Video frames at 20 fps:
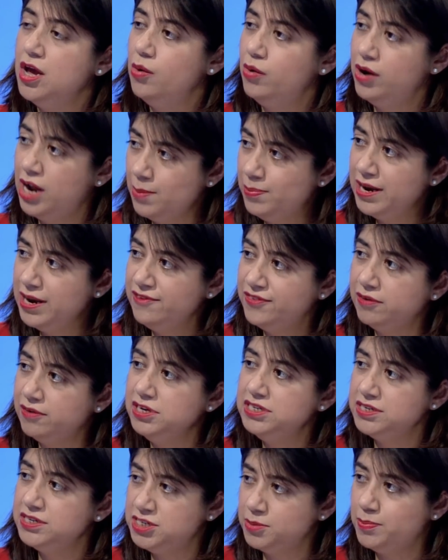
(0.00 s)
Well, I believe there
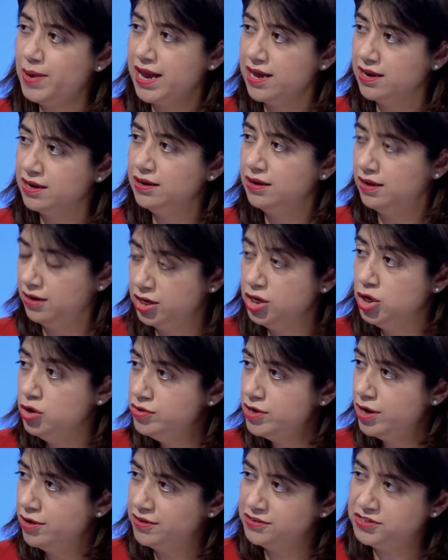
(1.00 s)
is a debate. You
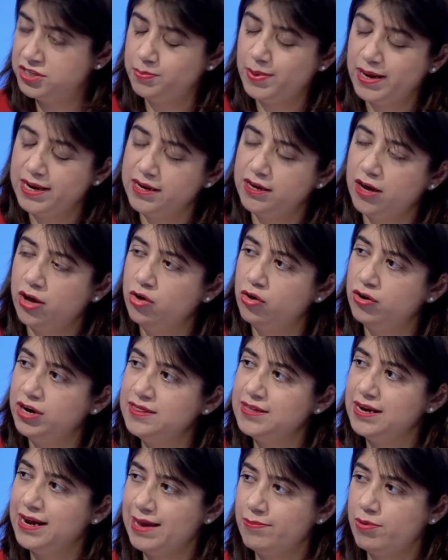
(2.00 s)
know there's a debate going on
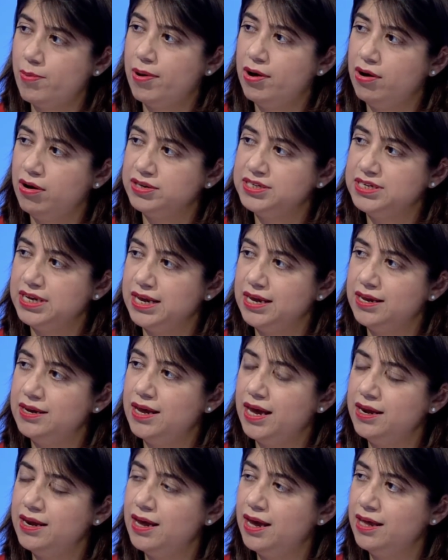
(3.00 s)
in the Labour Party,
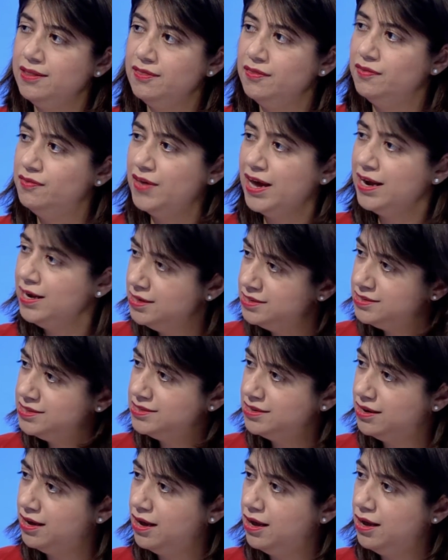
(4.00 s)
and that
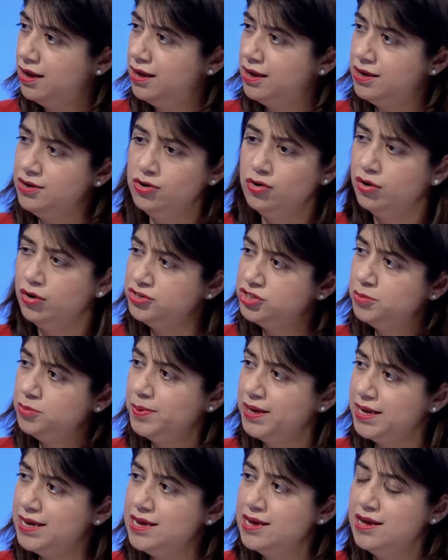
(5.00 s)
is not to
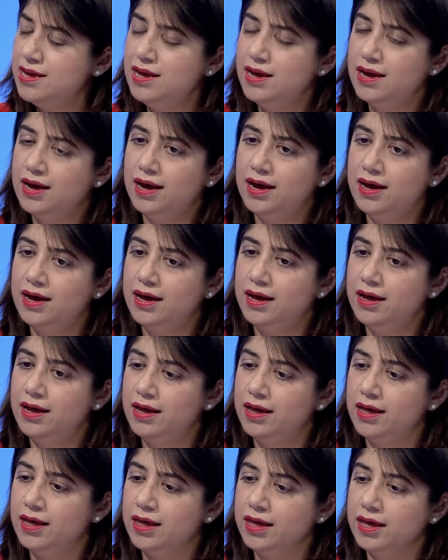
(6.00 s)
be,
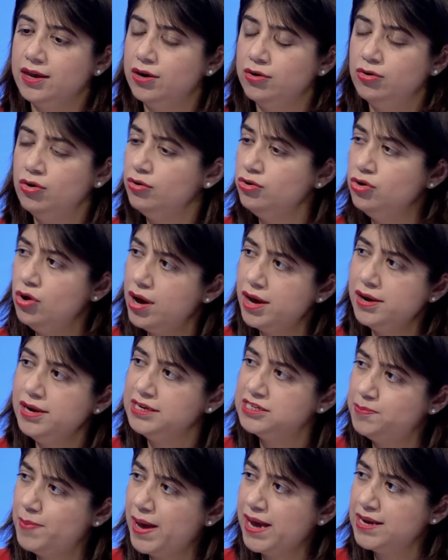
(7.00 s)
not
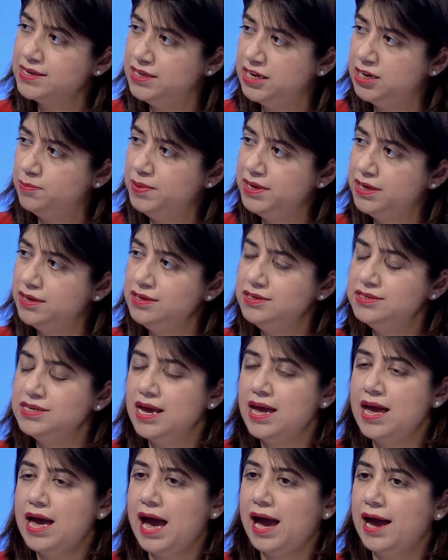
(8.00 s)
unexpected, because
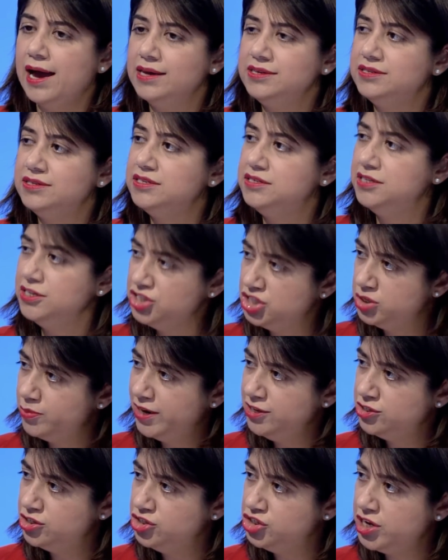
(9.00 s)
as the
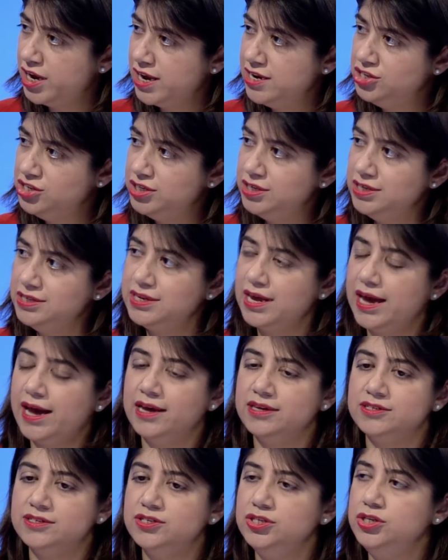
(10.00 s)
situation changes,
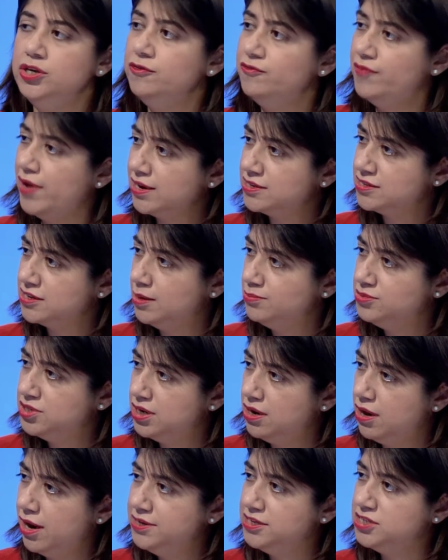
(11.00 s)
as new facts come
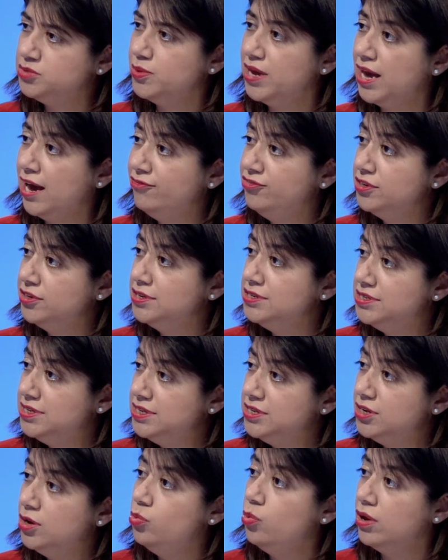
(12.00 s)
to light, as we have to
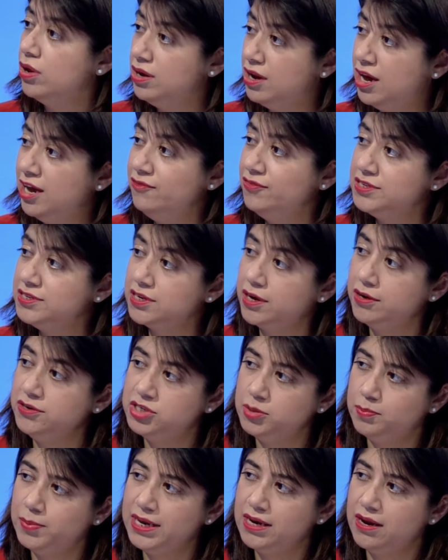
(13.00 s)
consider what life is going
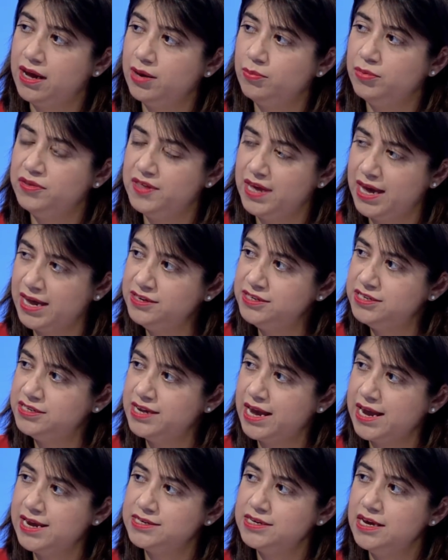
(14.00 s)
to be like with the end
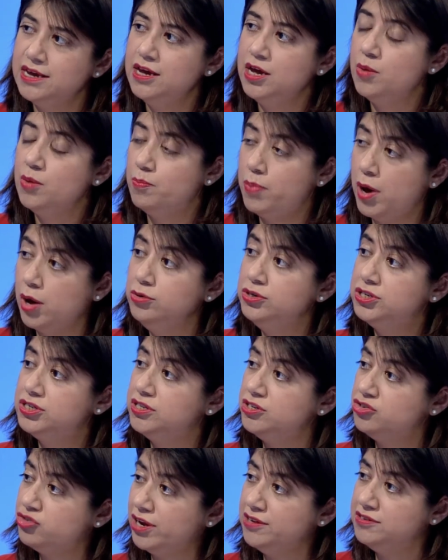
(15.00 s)
state post
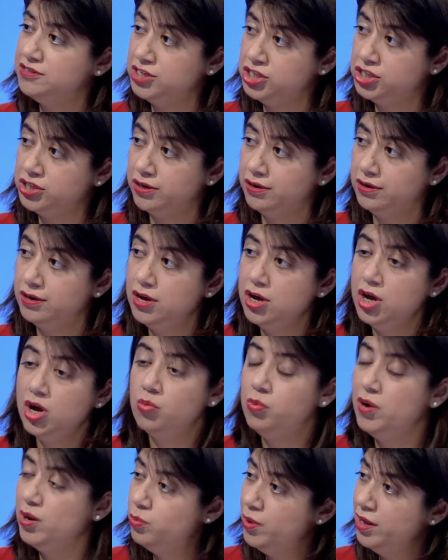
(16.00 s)
the transition,
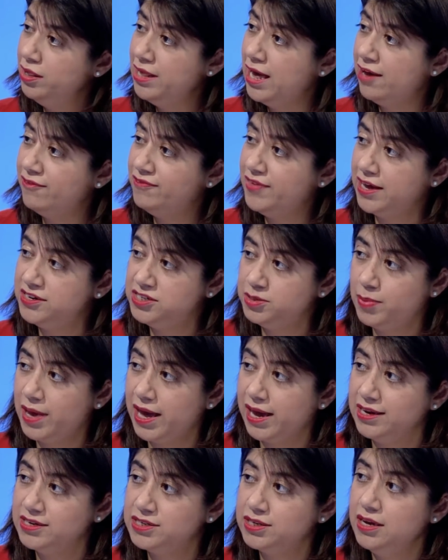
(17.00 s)
we will have that
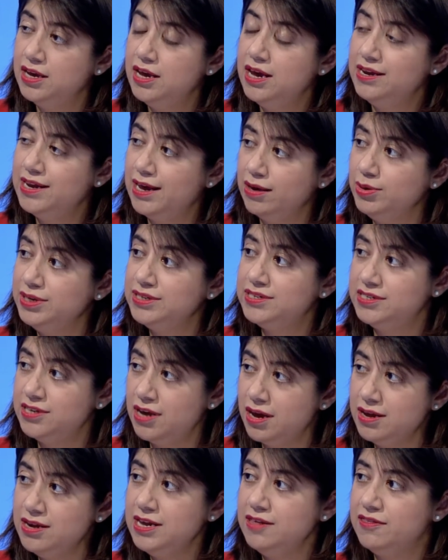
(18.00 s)
debate. Now, it's
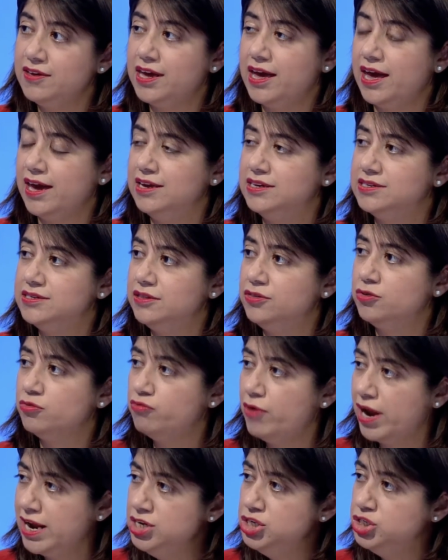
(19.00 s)
certainly the case that the
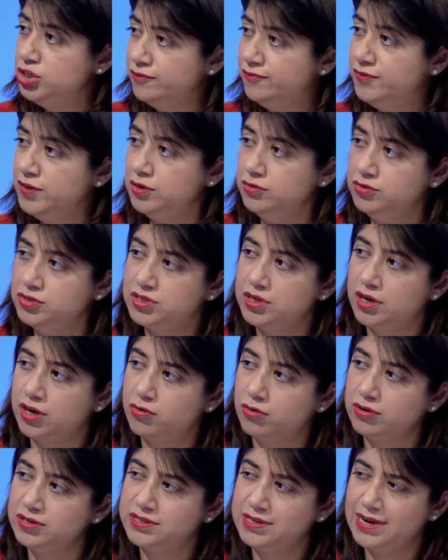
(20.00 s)
range of views
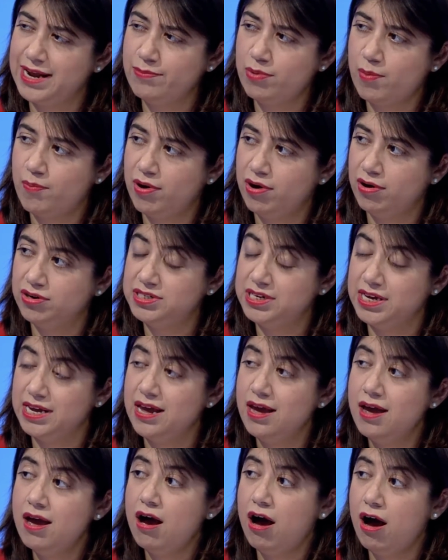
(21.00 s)
across the Labour
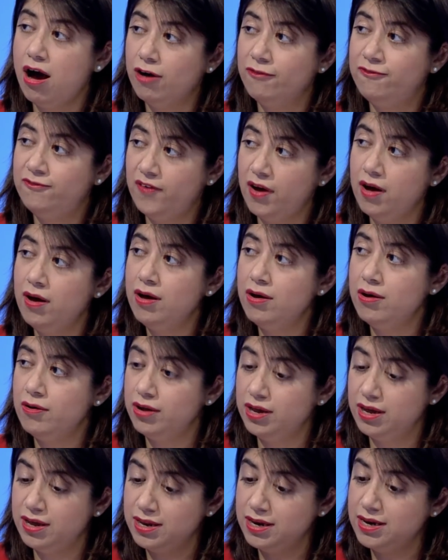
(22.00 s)
Party are
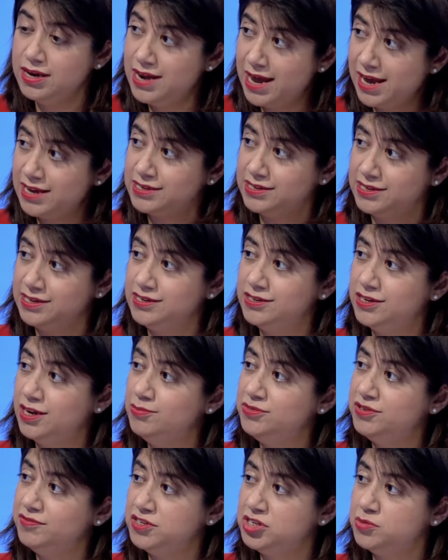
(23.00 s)
far less in
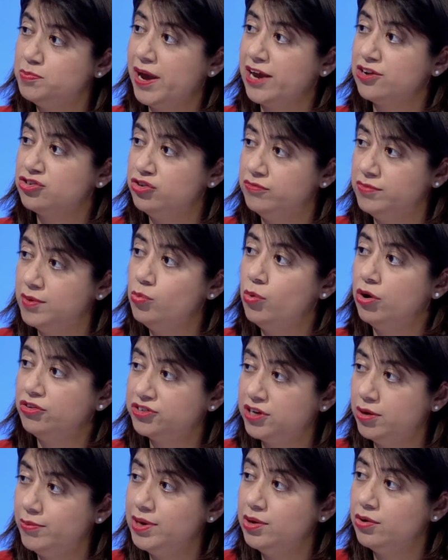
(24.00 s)
terms of the spectrum than
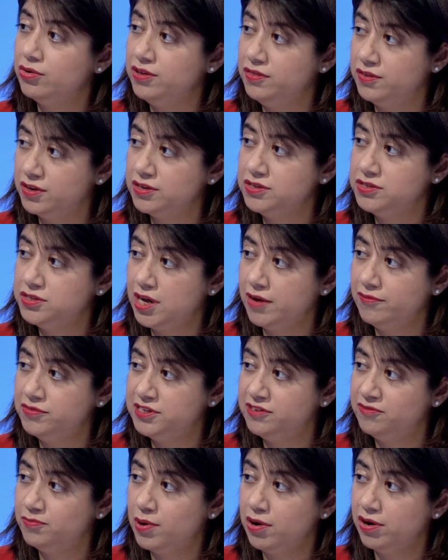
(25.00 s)
what's going on in the
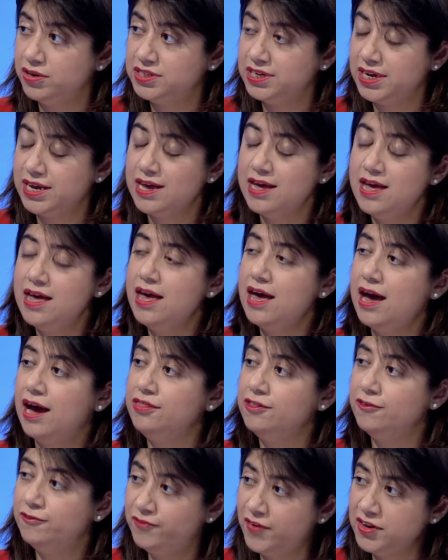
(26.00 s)
Conservative Party.
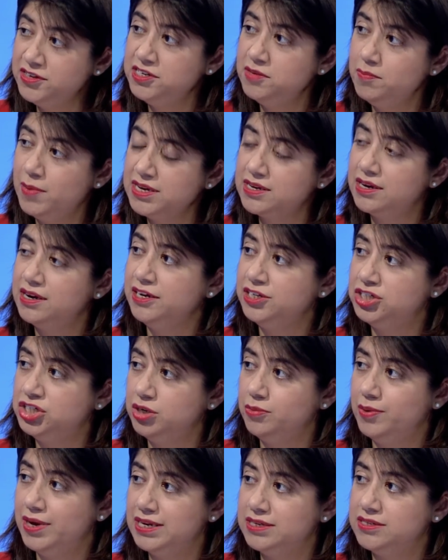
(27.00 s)
And the fundamental
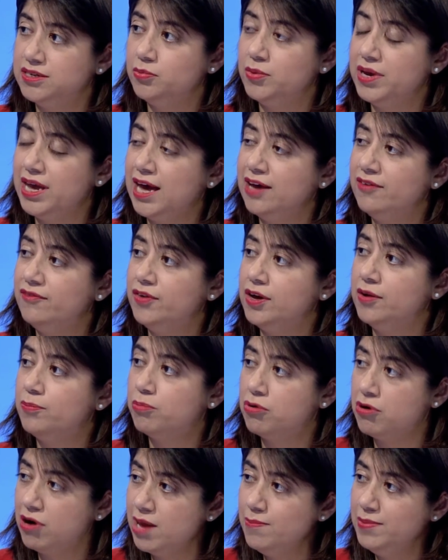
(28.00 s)
issue is that we have a
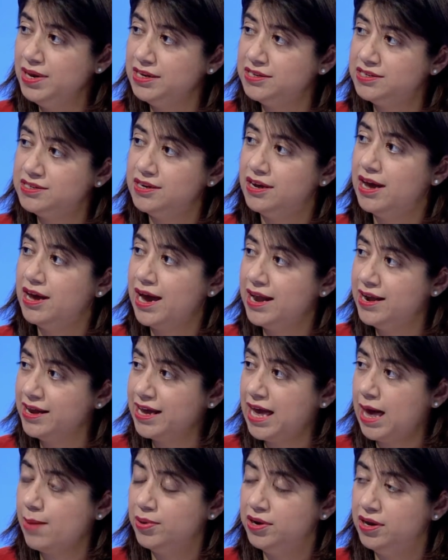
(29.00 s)
Prime Minister and a
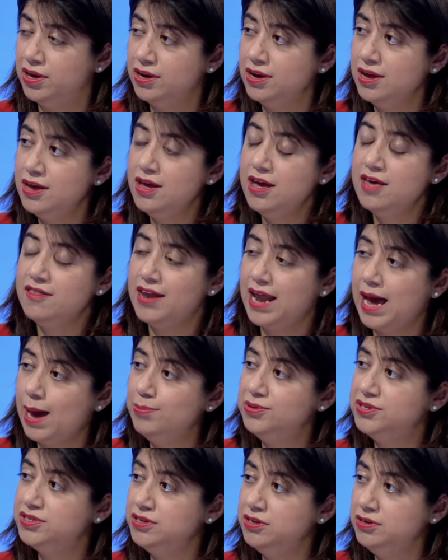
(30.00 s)
Cabinet that
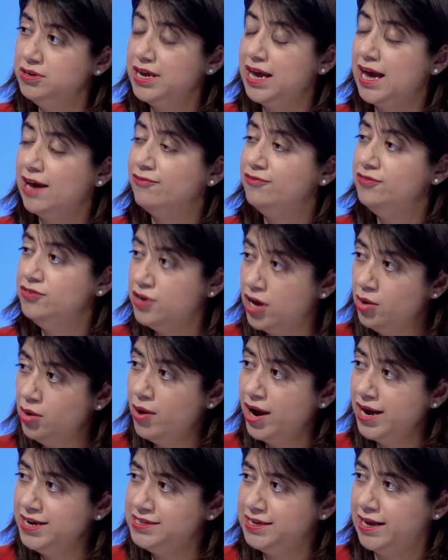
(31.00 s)
absolutely have
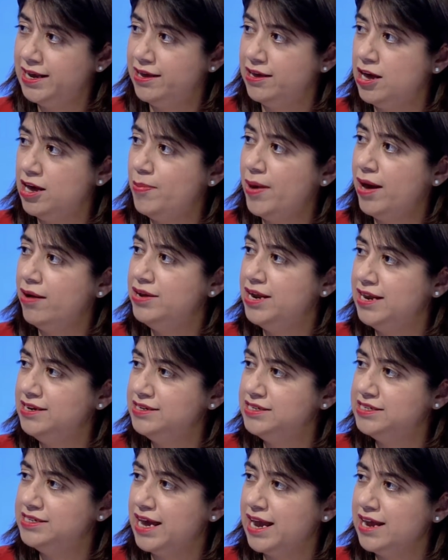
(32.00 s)
no idea about an
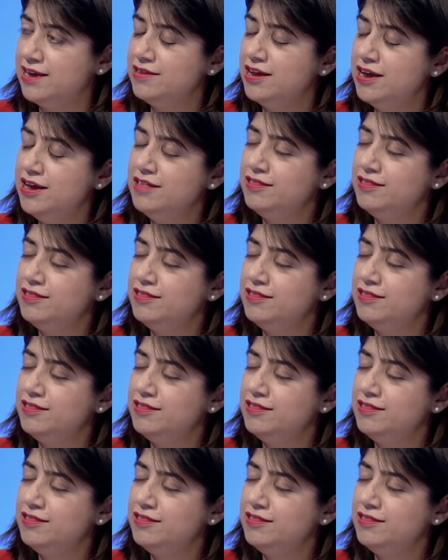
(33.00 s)
end state.